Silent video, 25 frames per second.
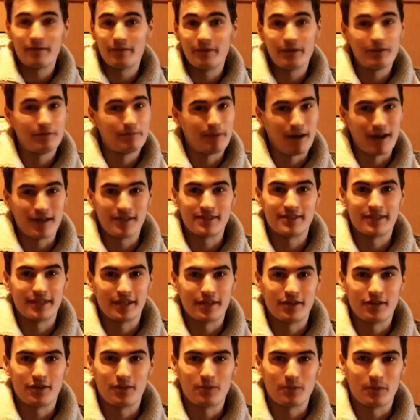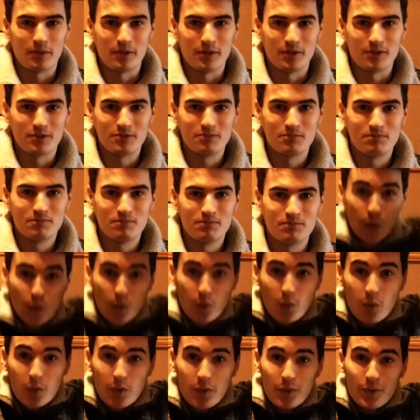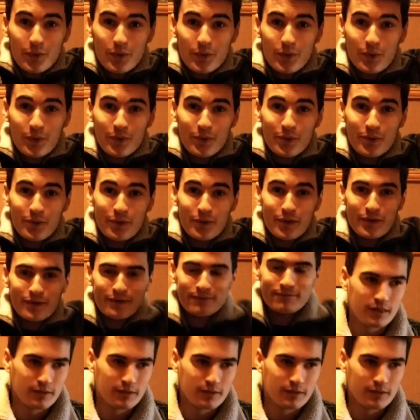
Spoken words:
We've passed the end of the world. Woohoo!